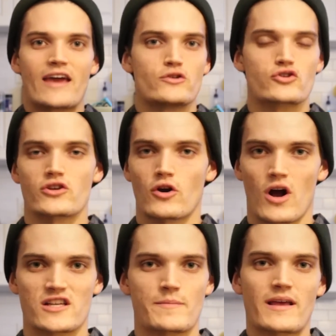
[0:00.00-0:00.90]
I usually
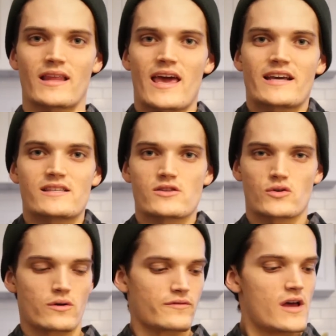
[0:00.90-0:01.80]
cross my legs and
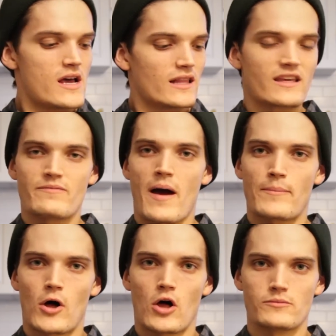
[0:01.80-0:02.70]
sort of leave my
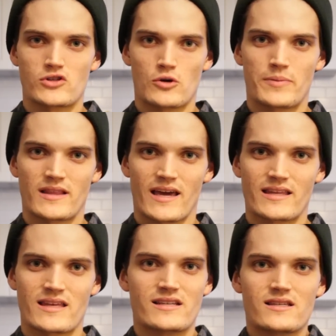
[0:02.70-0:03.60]
palms open
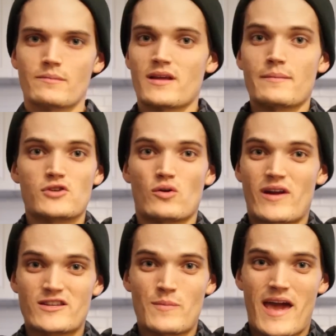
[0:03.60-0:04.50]
like this. Sometimes I'll
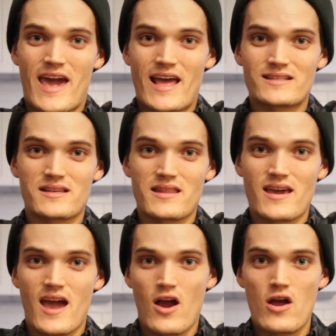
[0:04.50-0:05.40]
raise my hands in
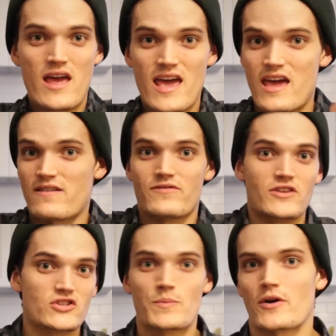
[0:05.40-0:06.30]
the air if
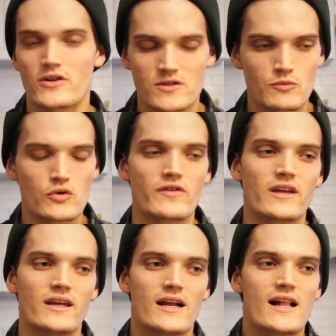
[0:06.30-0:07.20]
the Spirit's
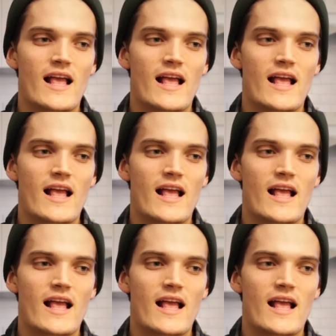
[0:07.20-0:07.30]
moving.